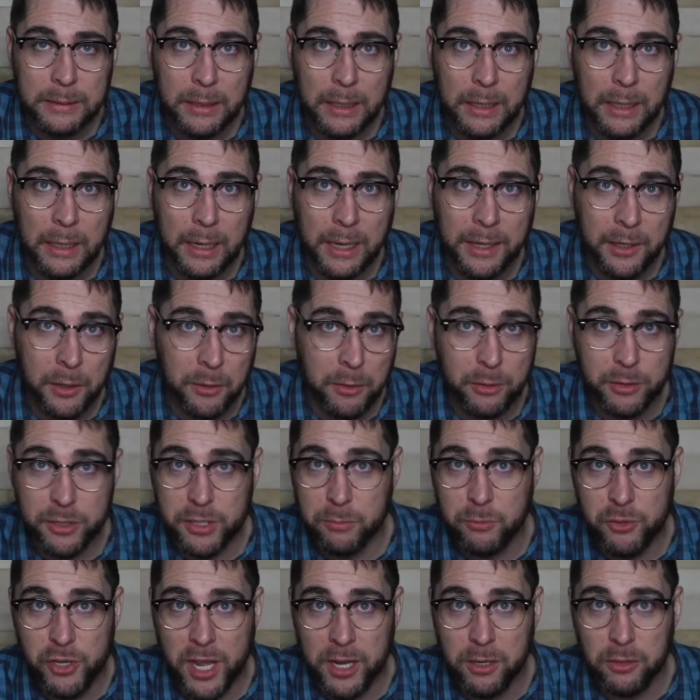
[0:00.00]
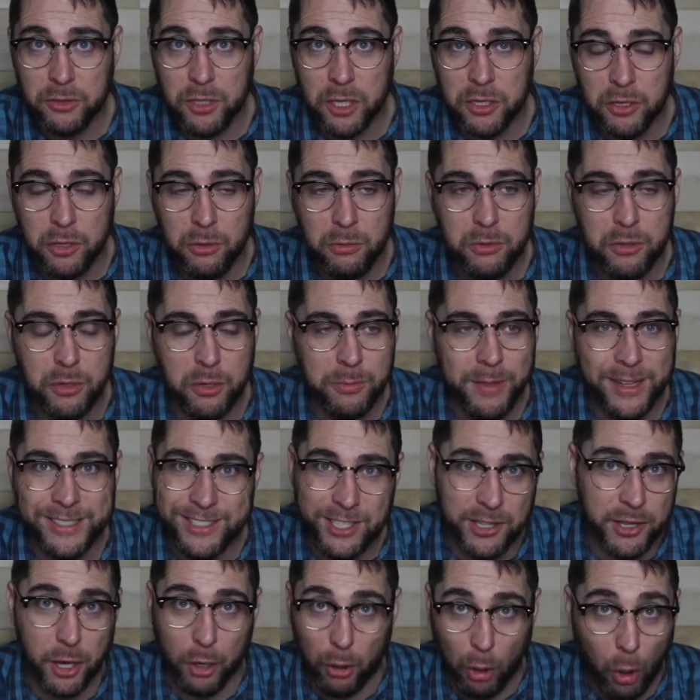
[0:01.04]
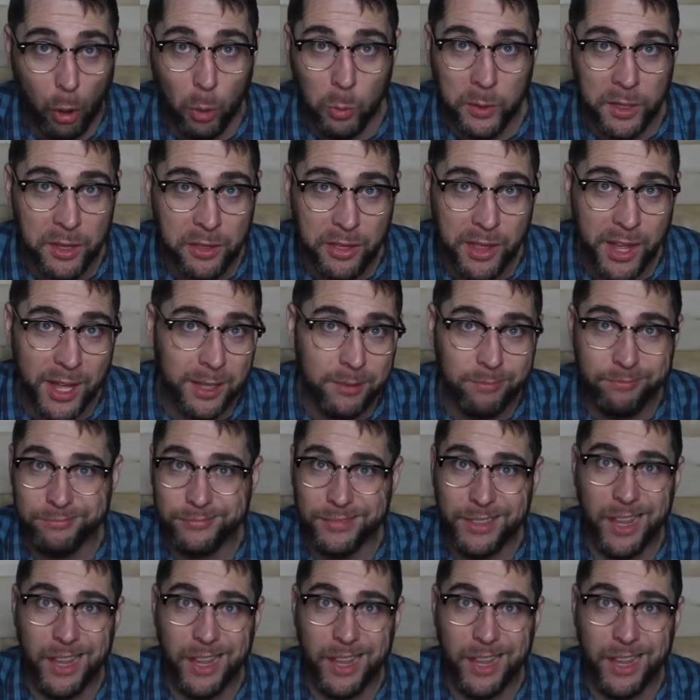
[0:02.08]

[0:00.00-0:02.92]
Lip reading: I know there's some channels on YouTube that's their only thing.